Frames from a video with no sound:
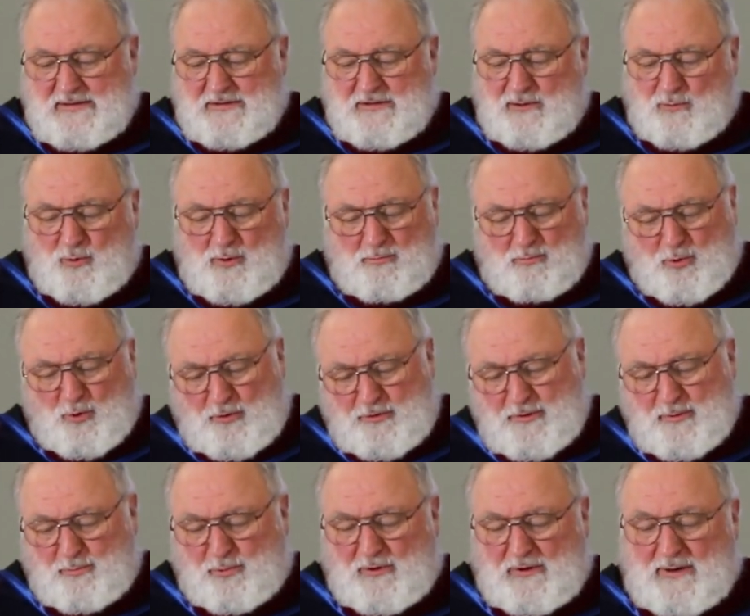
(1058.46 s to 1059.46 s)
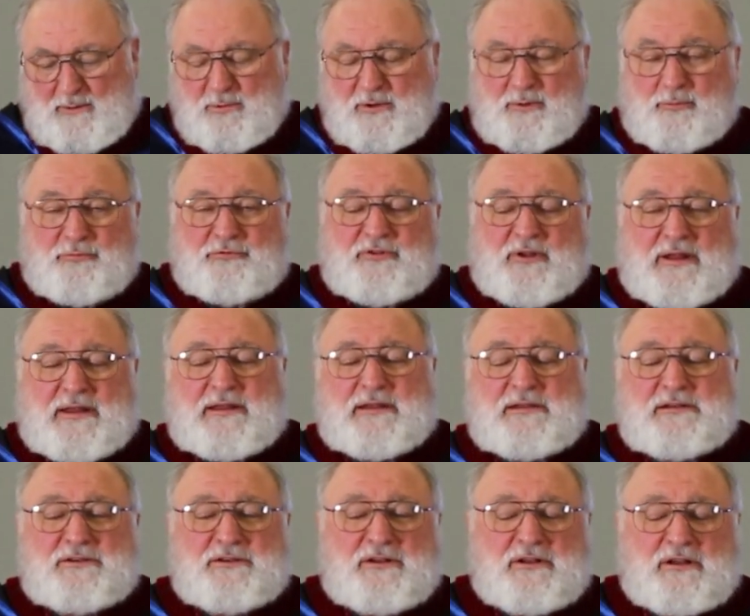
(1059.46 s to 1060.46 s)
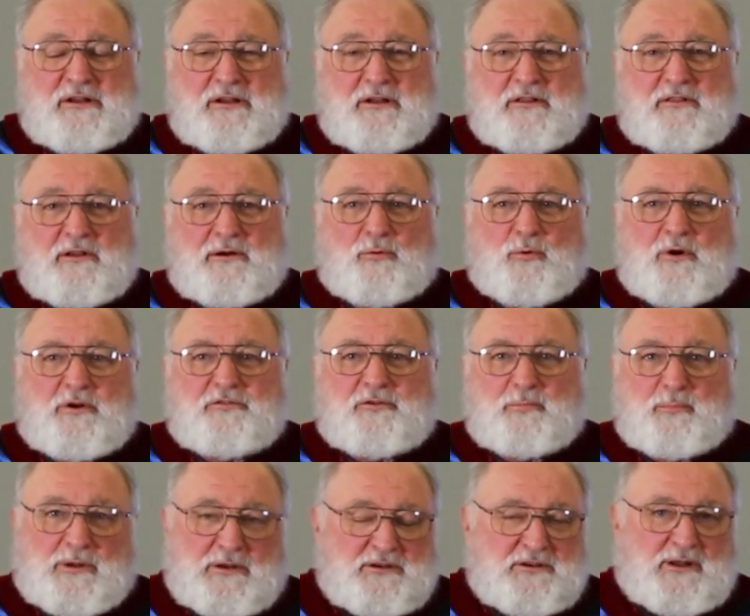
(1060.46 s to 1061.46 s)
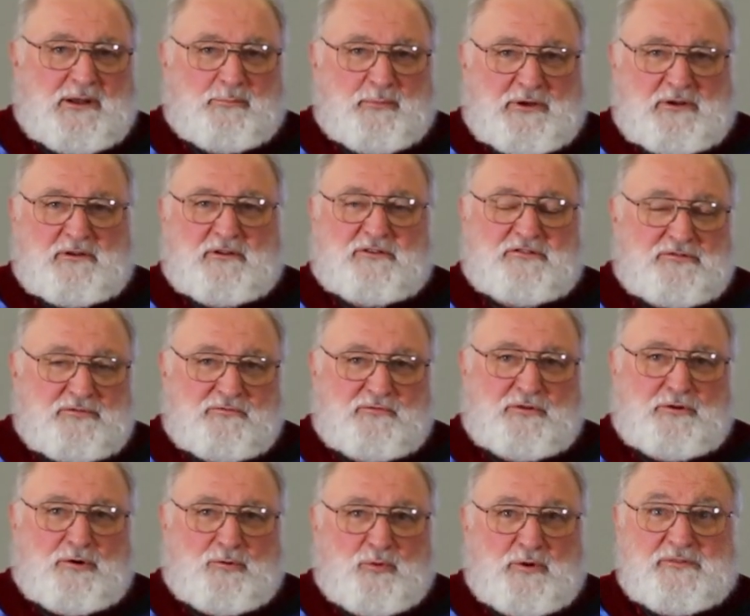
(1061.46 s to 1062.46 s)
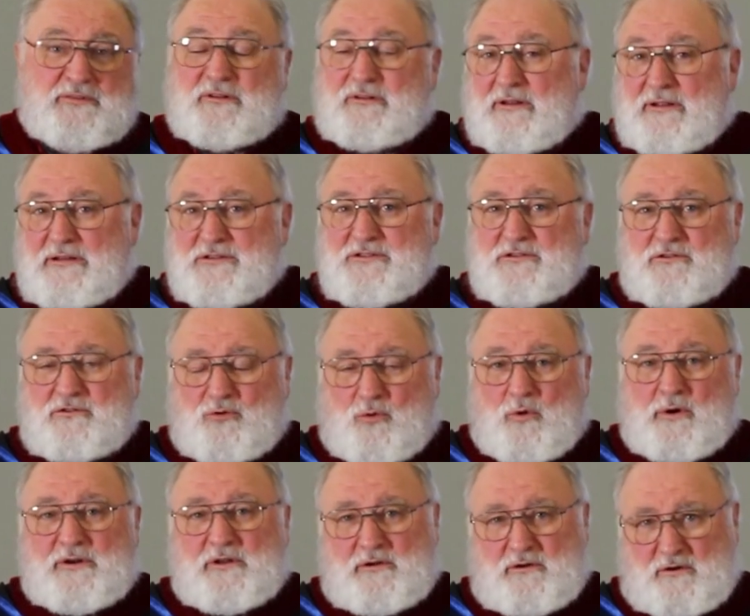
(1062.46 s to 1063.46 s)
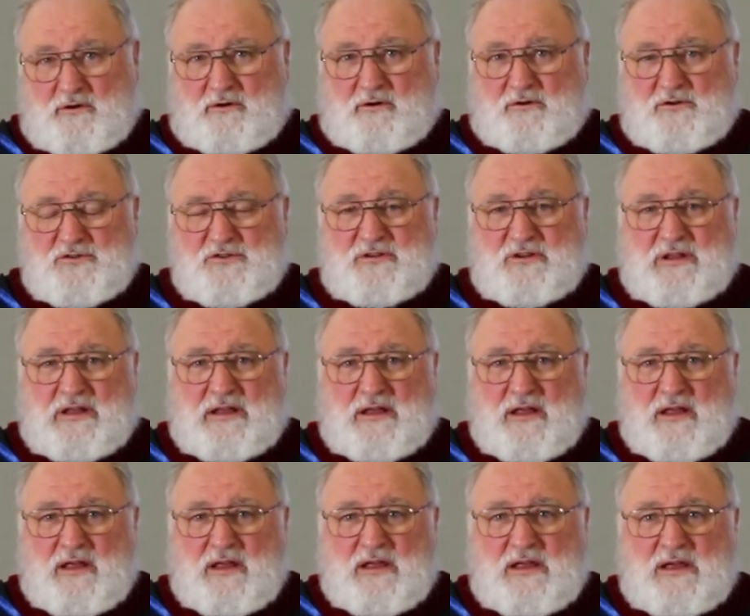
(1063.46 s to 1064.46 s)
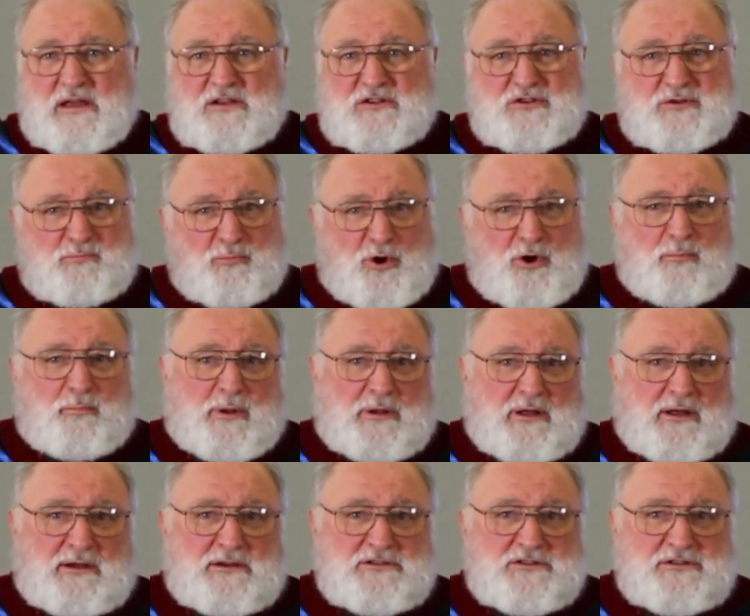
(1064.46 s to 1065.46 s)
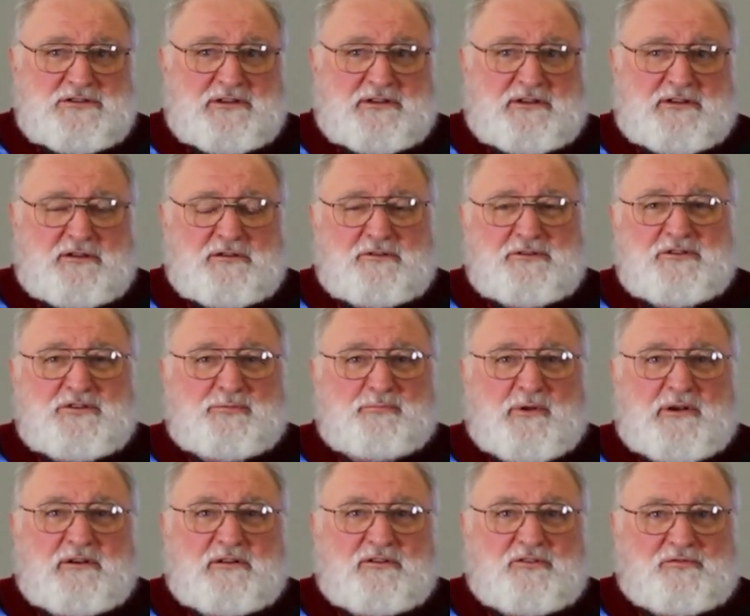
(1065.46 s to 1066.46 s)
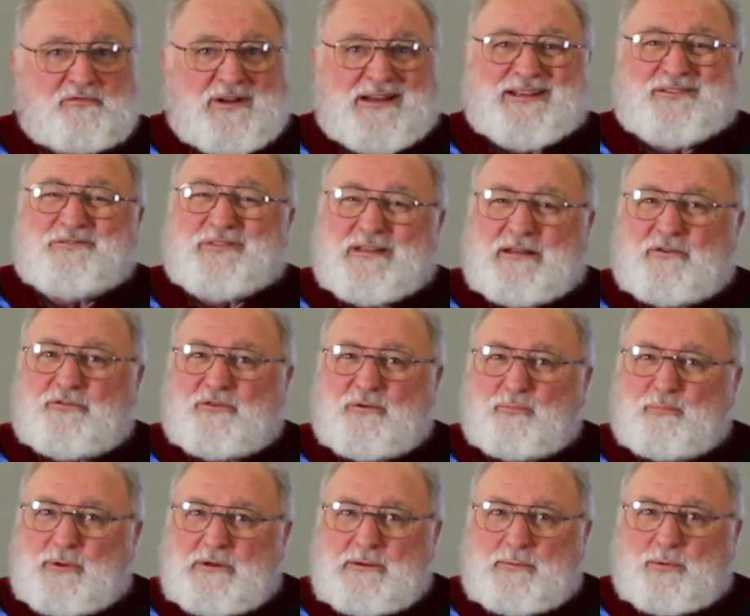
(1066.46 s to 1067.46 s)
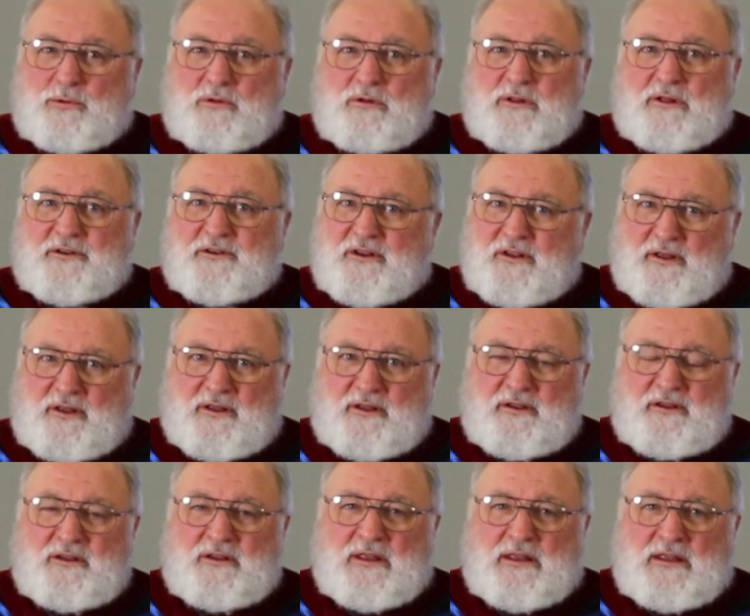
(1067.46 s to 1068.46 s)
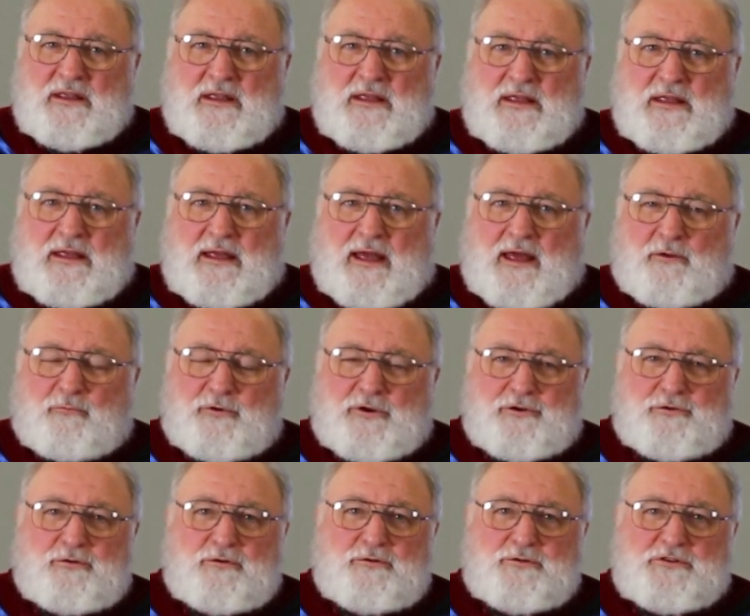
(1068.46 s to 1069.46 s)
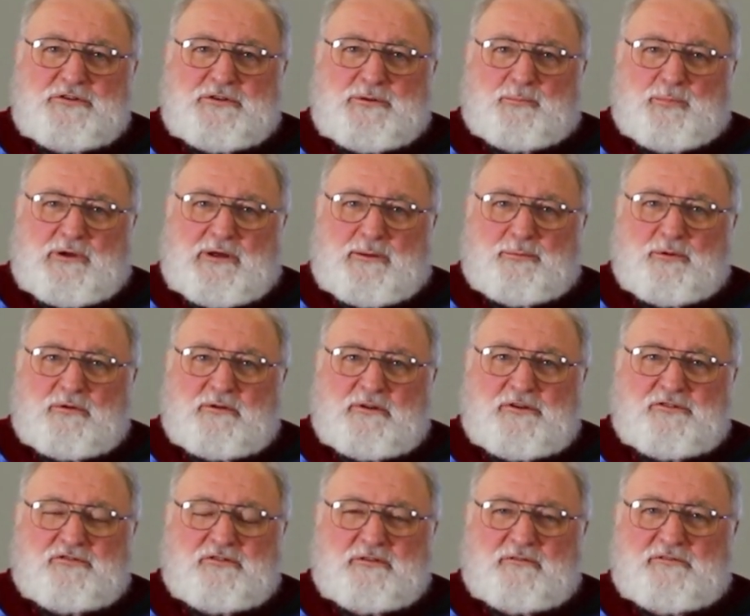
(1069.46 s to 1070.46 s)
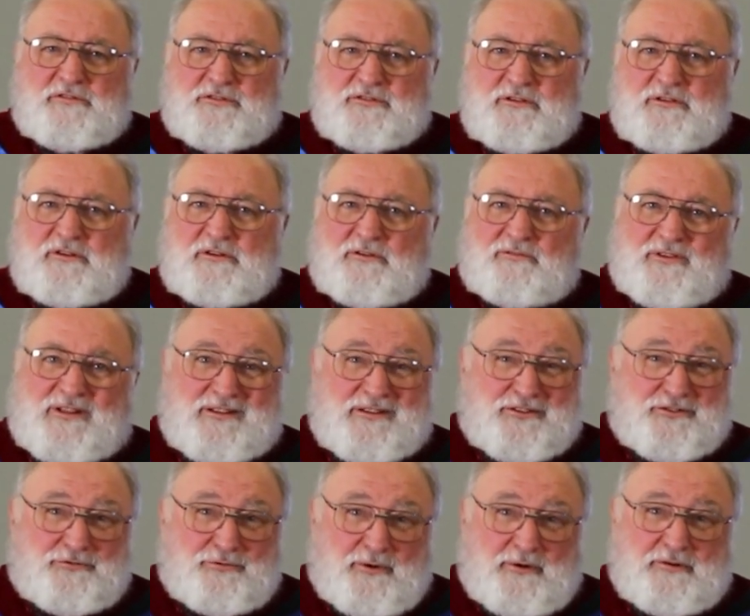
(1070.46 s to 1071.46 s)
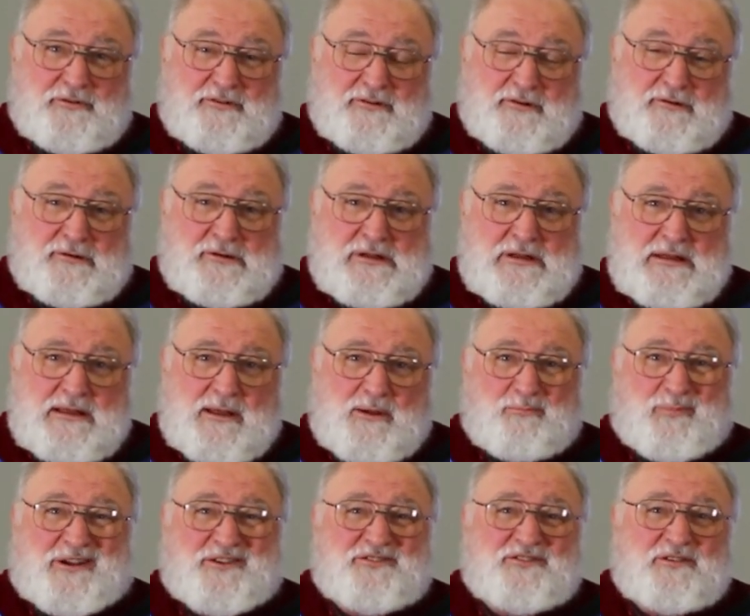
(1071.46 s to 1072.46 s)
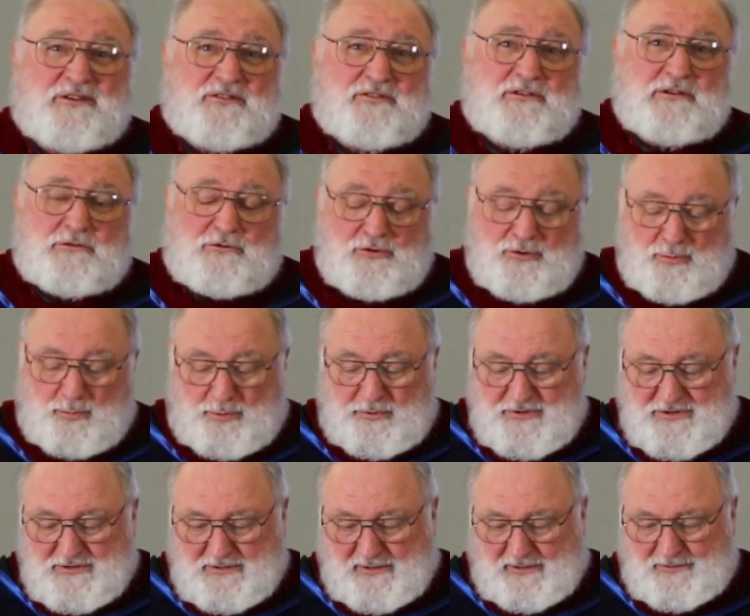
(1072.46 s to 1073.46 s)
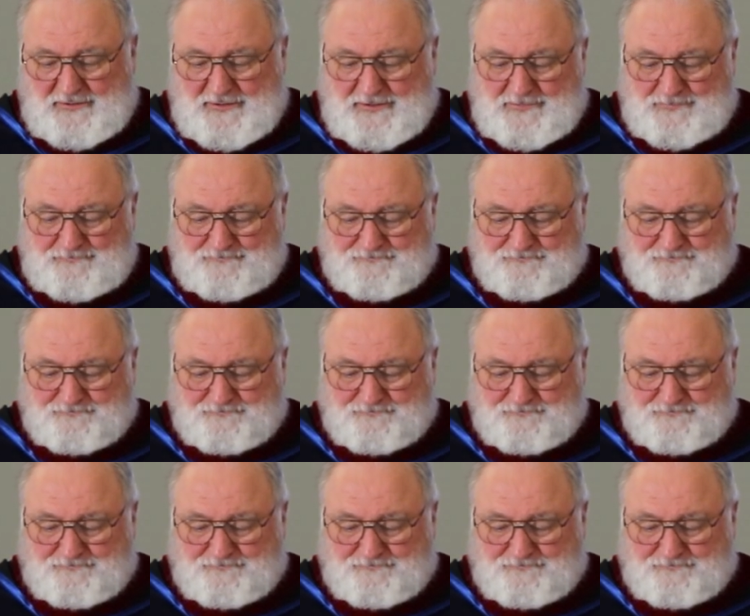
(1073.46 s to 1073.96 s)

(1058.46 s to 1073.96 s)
There were border problems, and there was a pandemic, a severe one that lasted 20 years, smallpox that killed as many as 5,000 people a day and reduced the population of the city of Alexandria by 62%.